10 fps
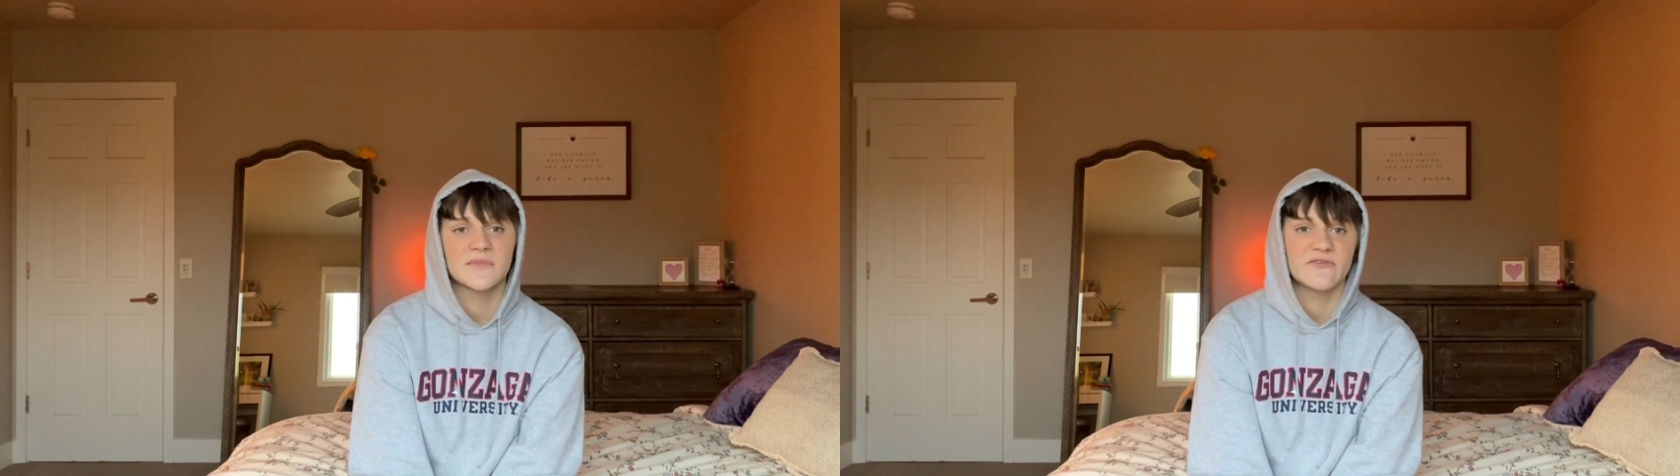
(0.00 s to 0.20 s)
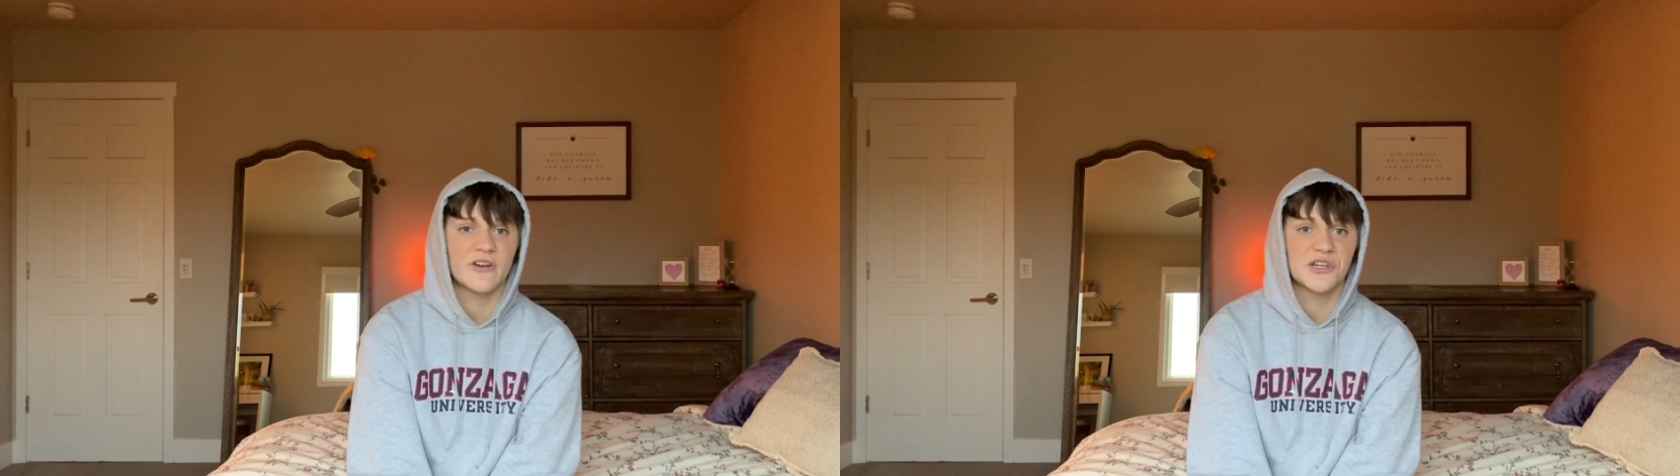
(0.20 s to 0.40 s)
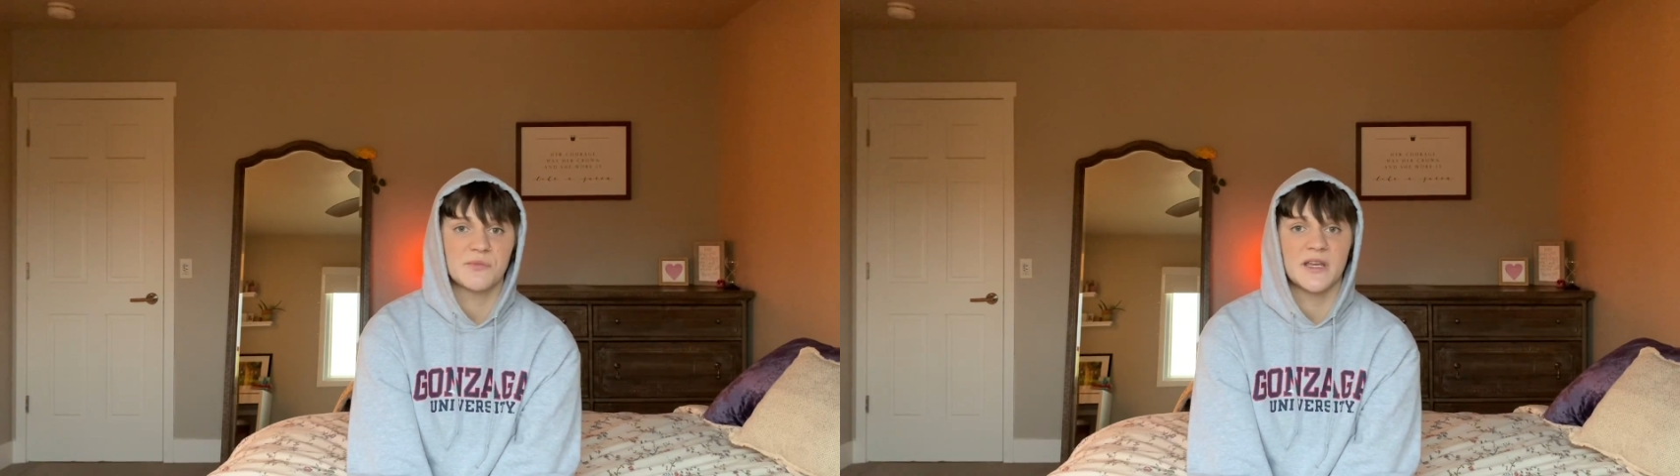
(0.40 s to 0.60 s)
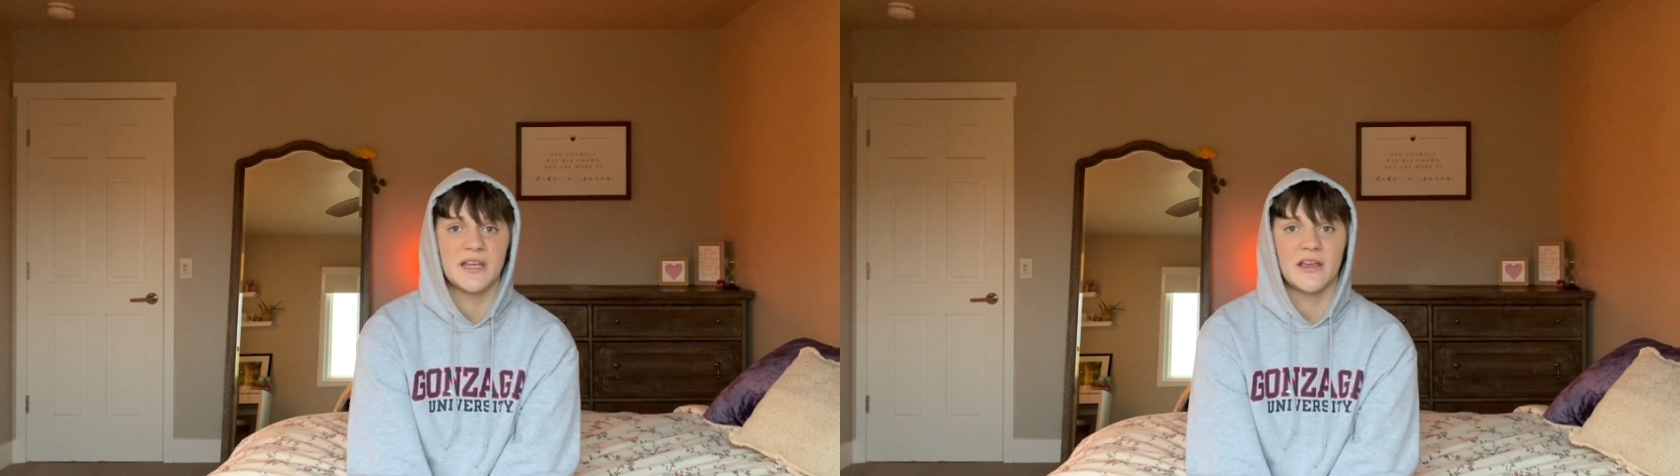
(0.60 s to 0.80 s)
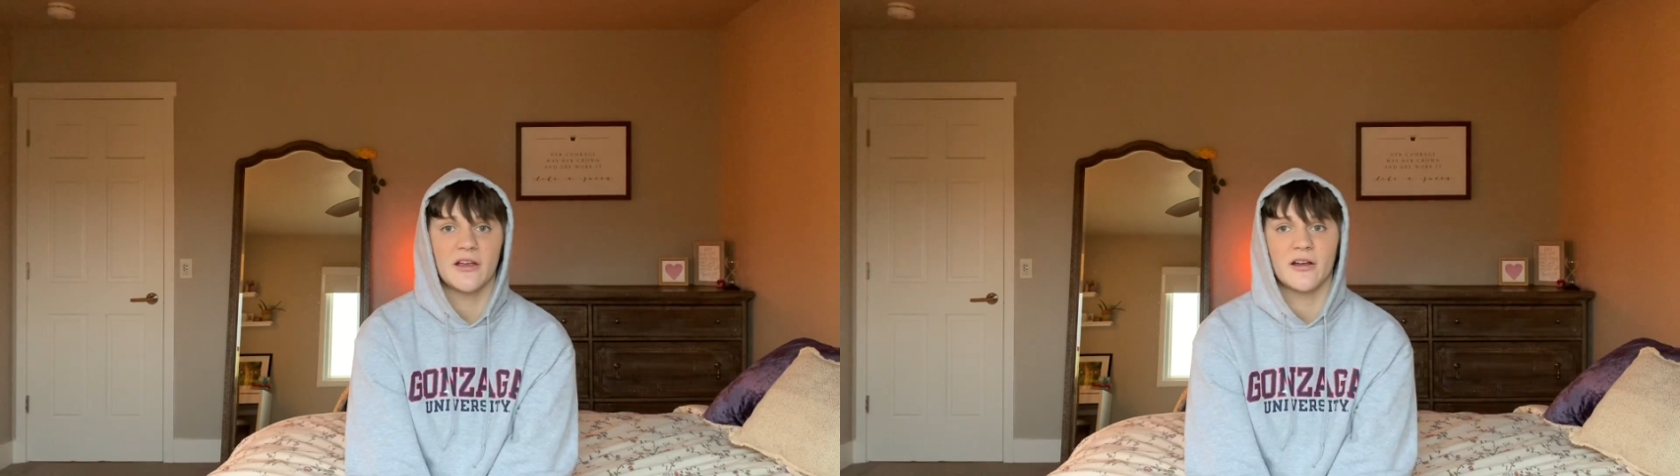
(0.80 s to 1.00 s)
Freshman
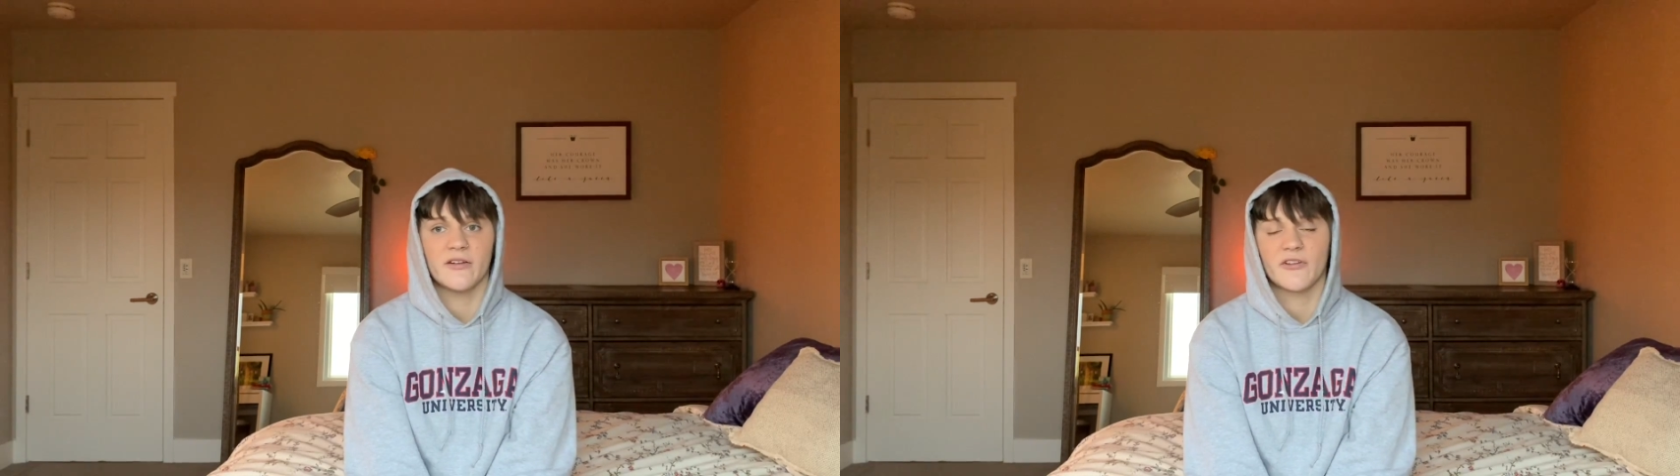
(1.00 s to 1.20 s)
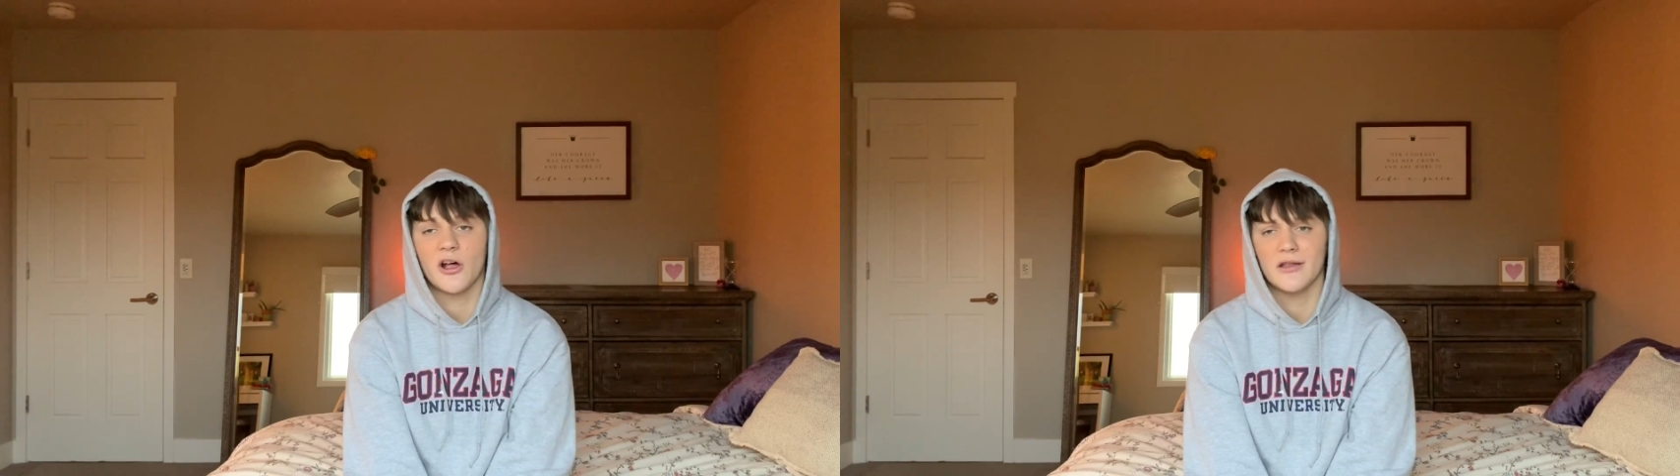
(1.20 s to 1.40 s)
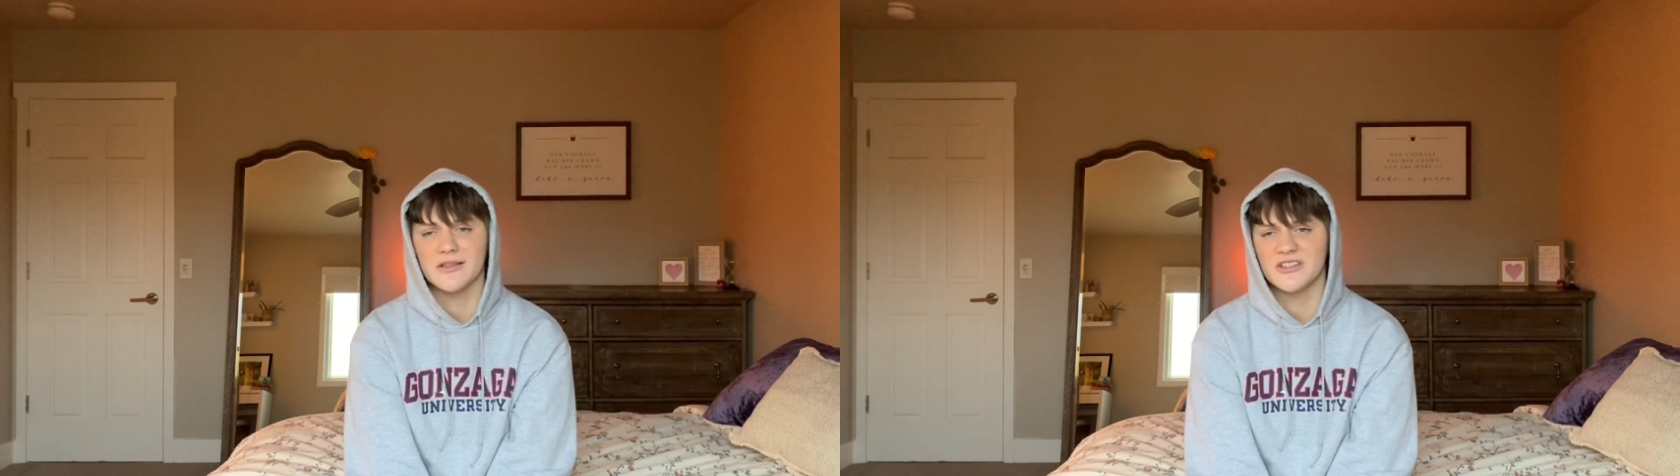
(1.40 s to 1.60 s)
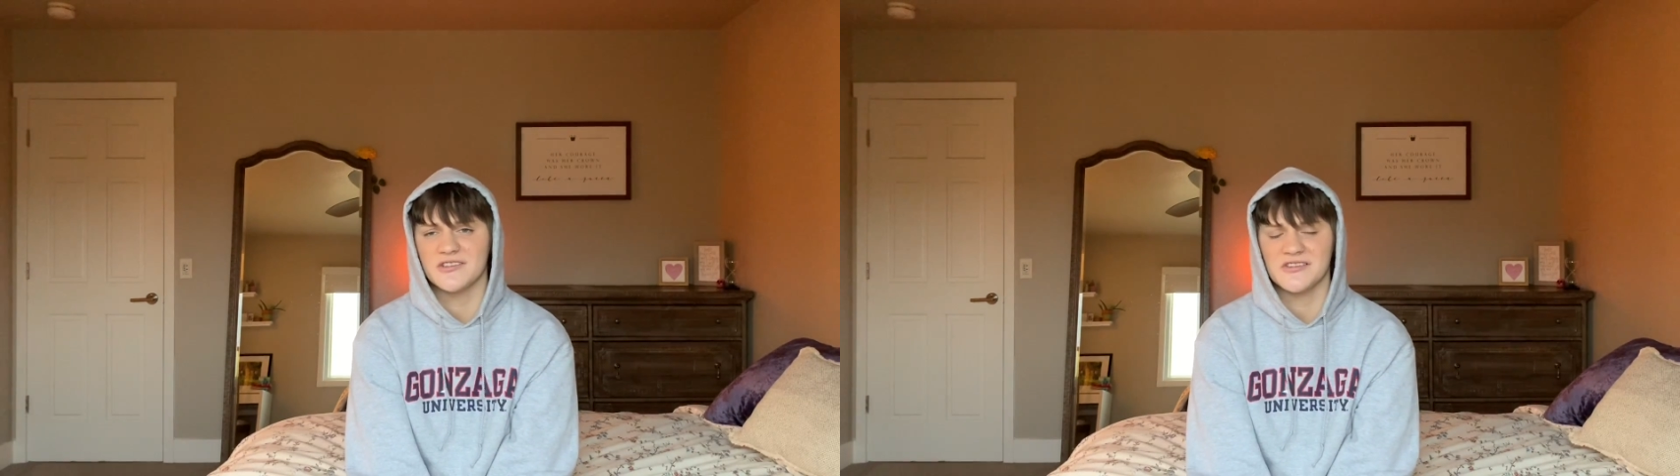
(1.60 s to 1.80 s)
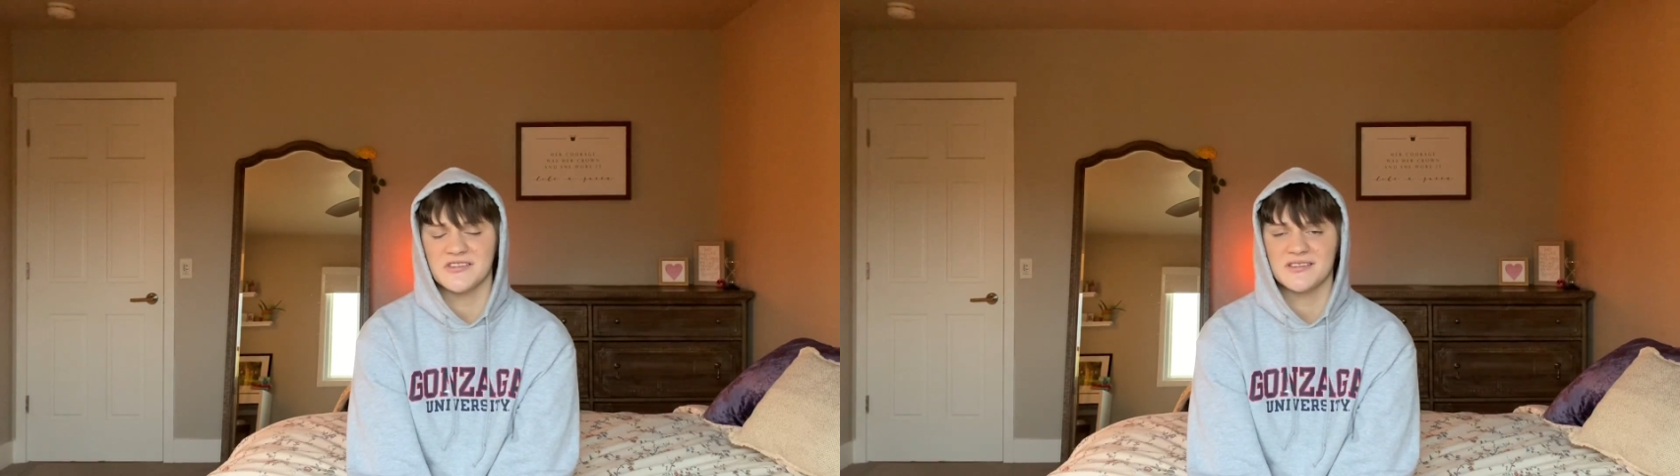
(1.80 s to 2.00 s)
year of college is
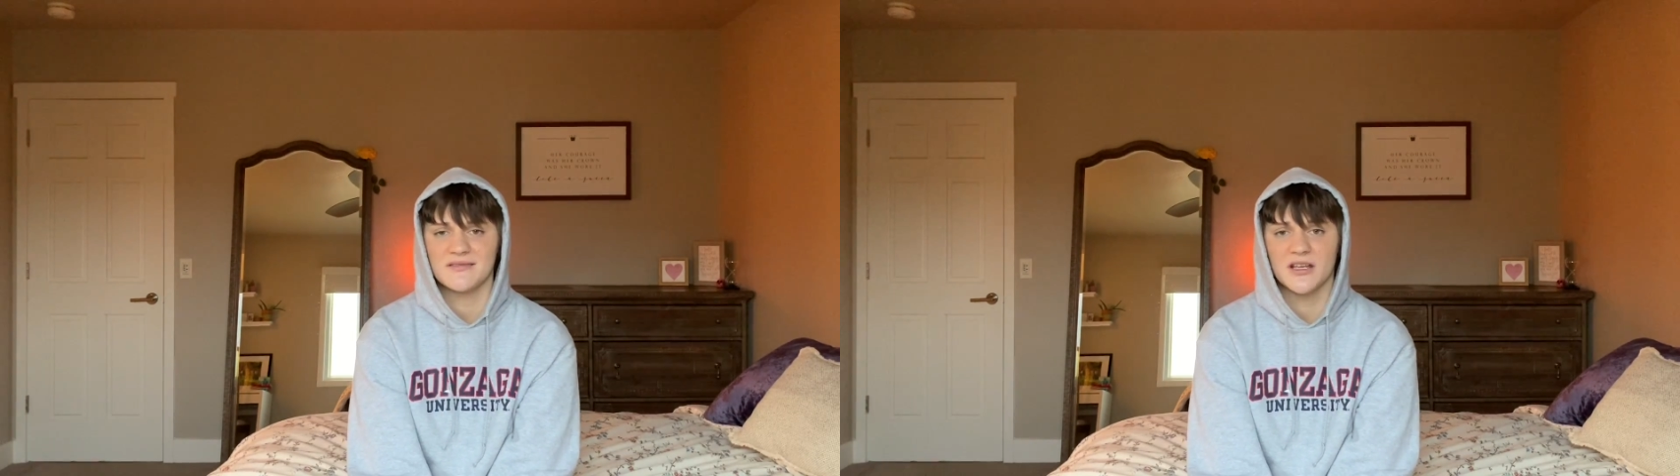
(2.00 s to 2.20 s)
just